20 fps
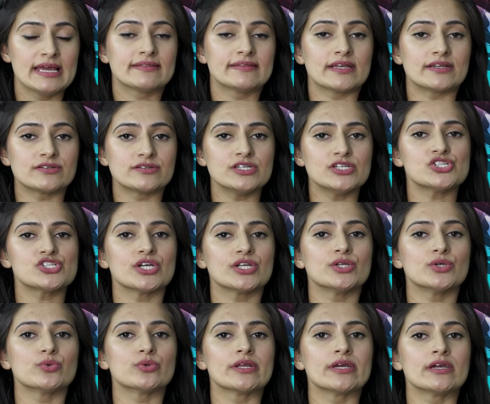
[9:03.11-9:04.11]
that
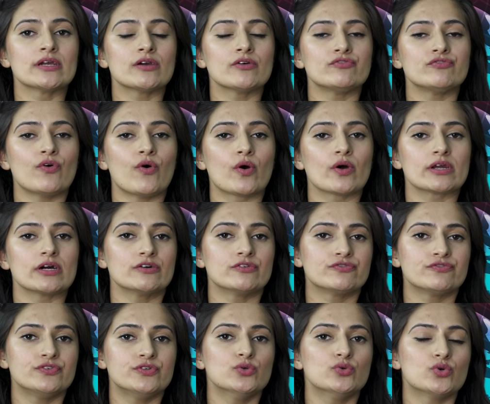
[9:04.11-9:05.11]
rescheduling for a
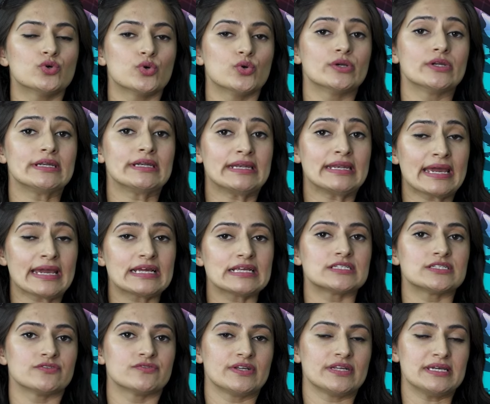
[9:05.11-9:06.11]
few could
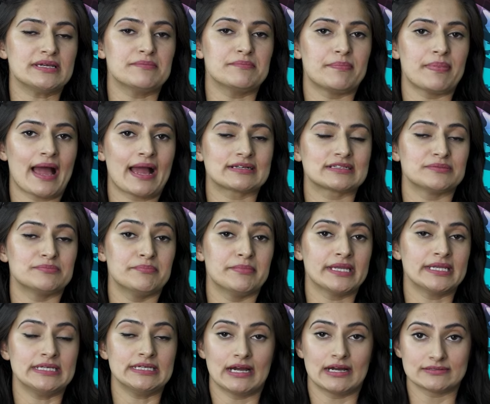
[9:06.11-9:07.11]
negatively impact
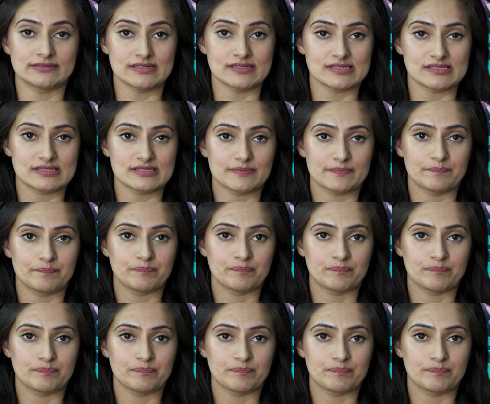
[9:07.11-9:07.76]
many others.